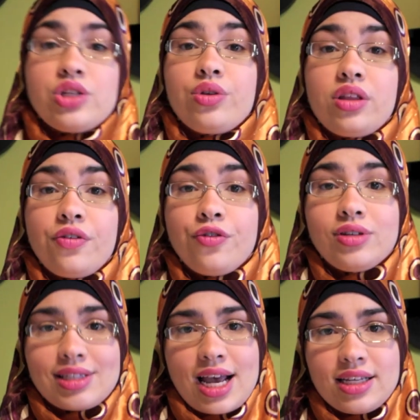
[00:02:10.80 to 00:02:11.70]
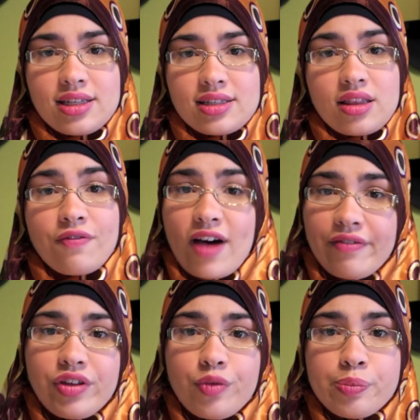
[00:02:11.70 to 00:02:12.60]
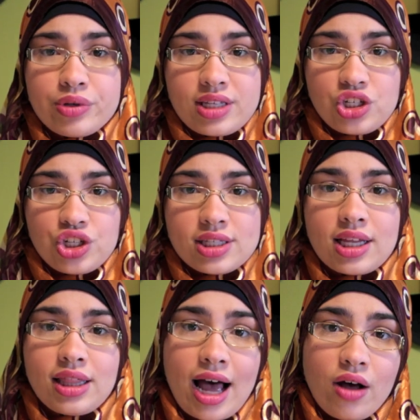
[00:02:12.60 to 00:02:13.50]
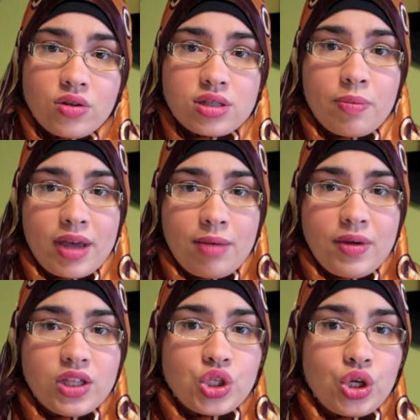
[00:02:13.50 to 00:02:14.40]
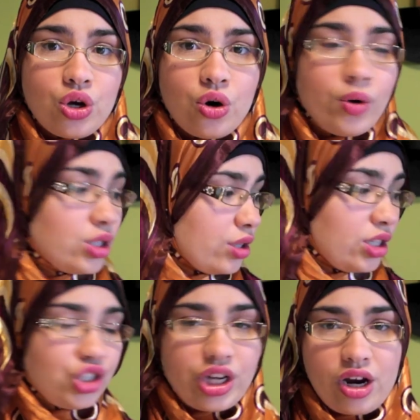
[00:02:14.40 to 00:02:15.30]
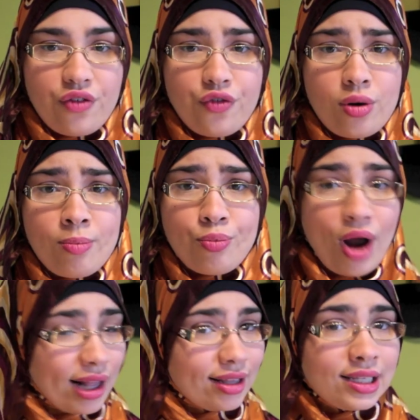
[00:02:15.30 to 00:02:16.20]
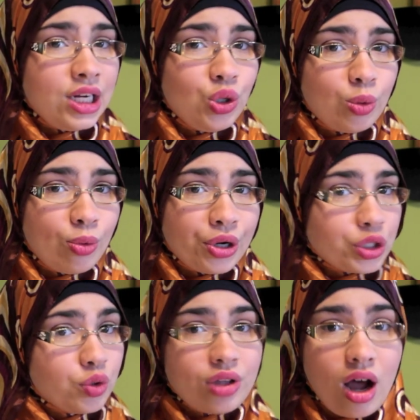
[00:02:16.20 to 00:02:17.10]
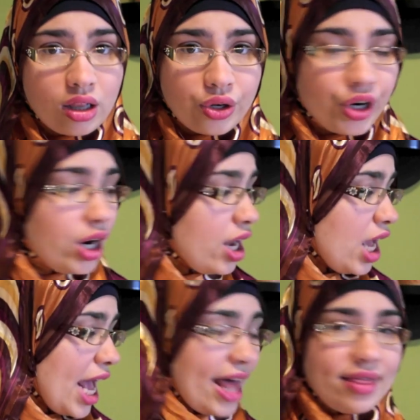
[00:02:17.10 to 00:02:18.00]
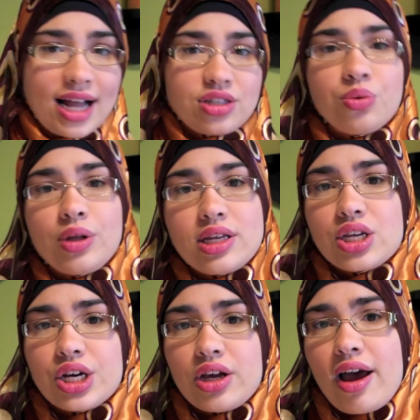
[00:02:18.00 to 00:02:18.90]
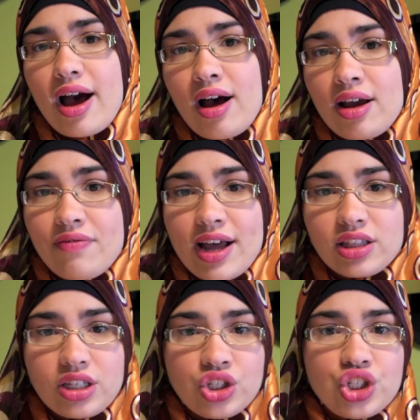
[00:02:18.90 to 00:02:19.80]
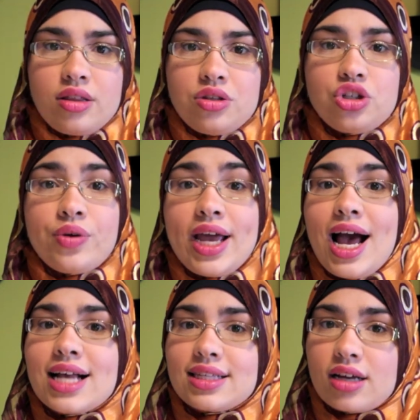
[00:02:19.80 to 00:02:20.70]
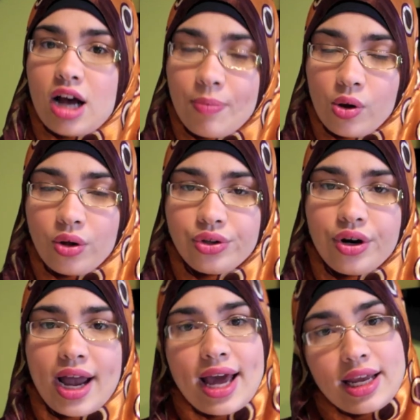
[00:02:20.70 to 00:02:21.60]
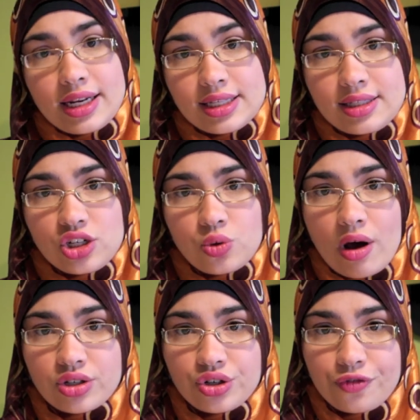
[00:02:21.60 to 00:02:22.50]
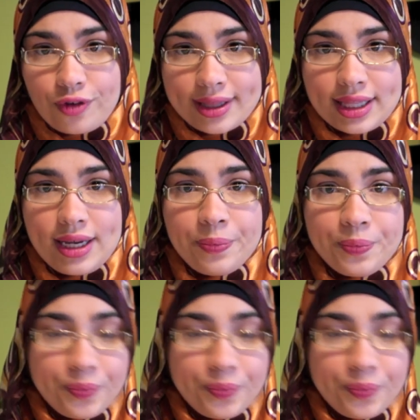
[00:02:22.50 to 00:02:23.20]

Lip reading: So the different sizes and the 5 different positions allows the baby to go into this chair from practically newborn to toddler. And that's a really good advantage. The tray has a cup holder and it is dishwasher friendly.